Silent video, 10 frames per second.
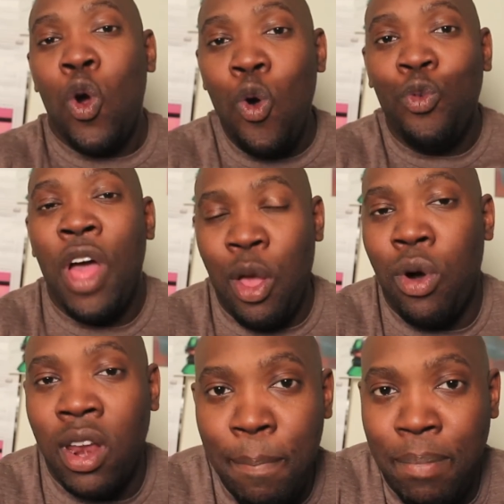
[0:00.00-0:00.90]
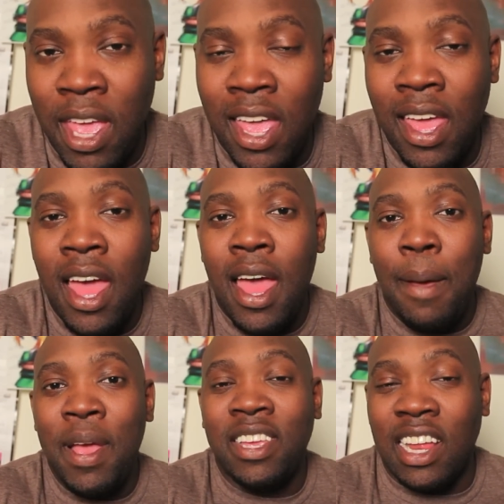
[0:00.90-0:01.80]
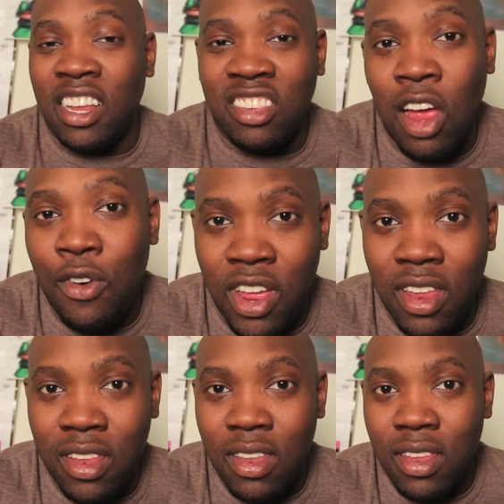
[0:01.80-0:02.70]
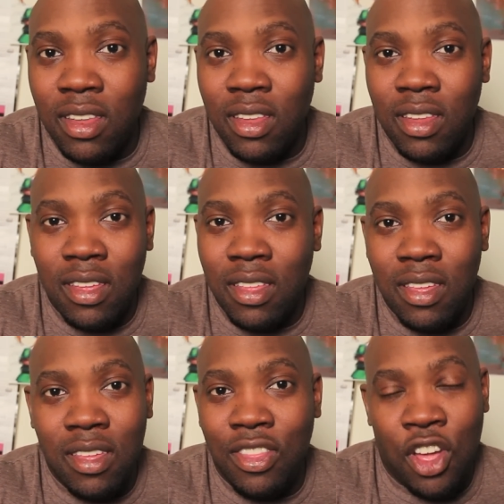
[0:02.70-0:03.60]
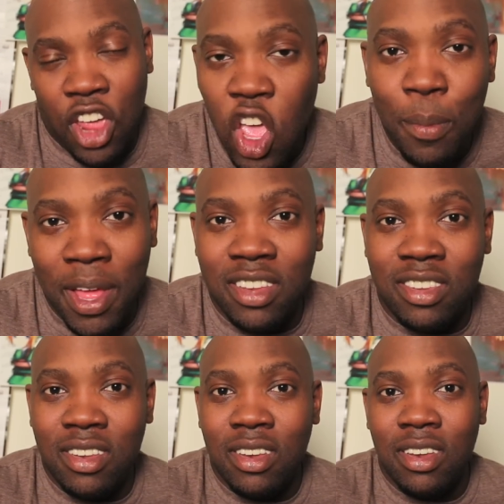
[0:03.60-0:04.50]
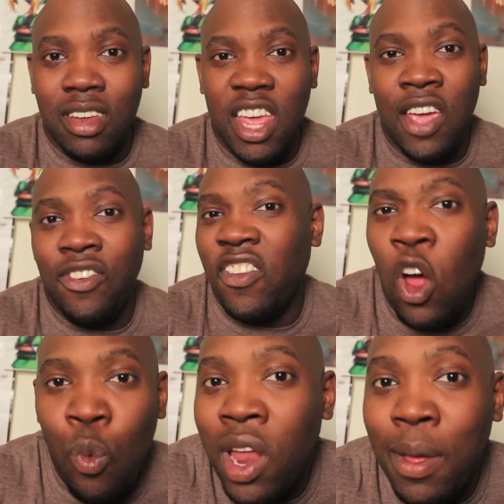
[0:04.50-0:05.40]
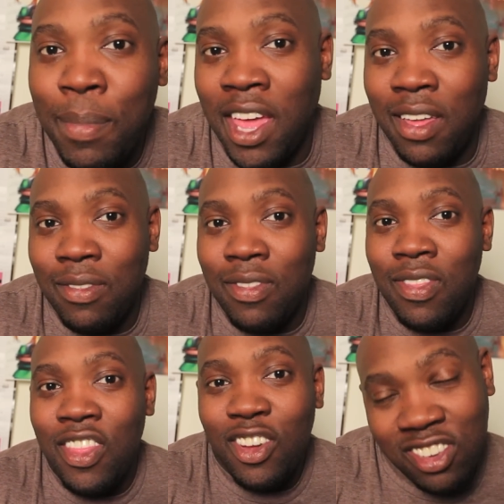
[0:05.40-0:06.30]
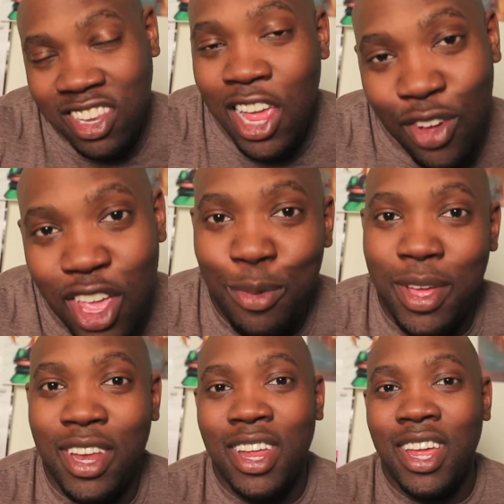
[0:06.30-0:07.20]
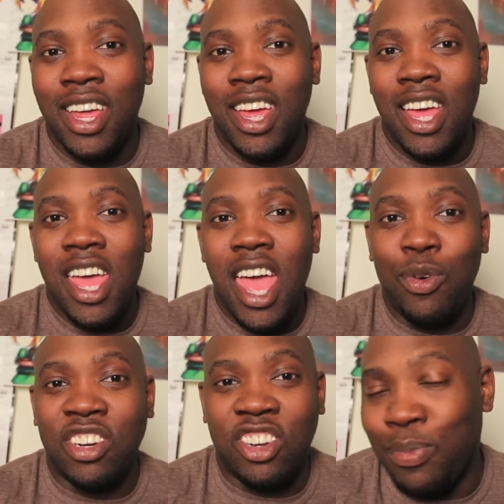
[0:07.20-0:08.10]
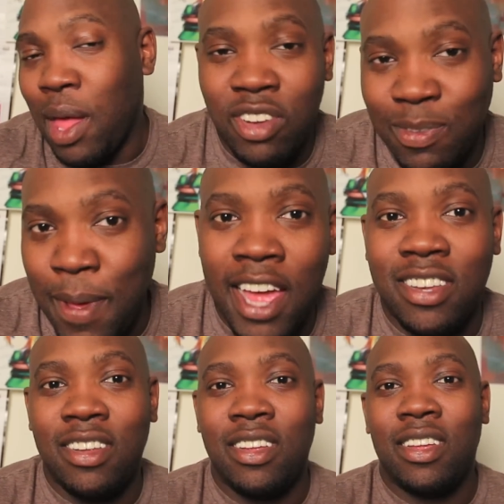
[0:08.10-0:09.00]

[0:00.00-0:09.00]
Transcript: who they want to be. Because they deserve it. They're human. Even if they don't want to be, they're still human. and we should show them that respect.